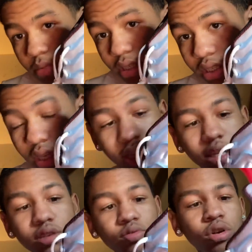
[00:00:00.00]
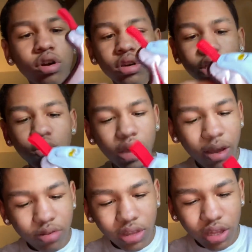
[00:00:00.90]
Cause look at these raw. Can you? I
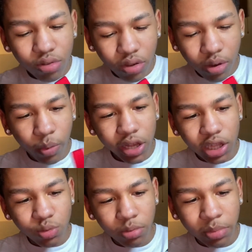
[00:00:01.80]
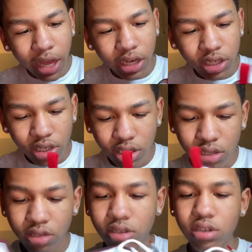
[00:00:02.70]
don't think you could wear these with black
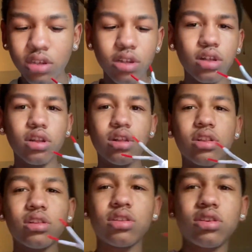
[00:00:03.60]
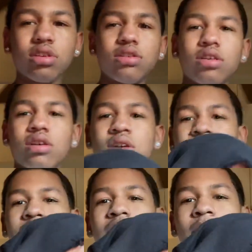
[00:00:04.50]
jeans. Uh, Cause
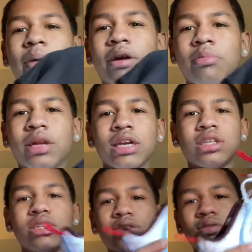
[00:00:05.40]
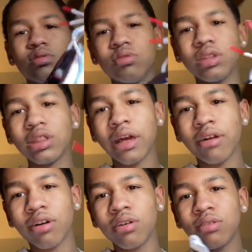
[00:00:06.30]
I got a pair of black jeans. Oh, you think that'll
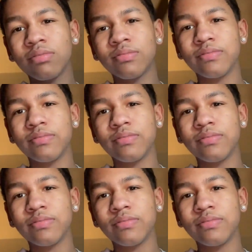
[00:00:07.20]
go?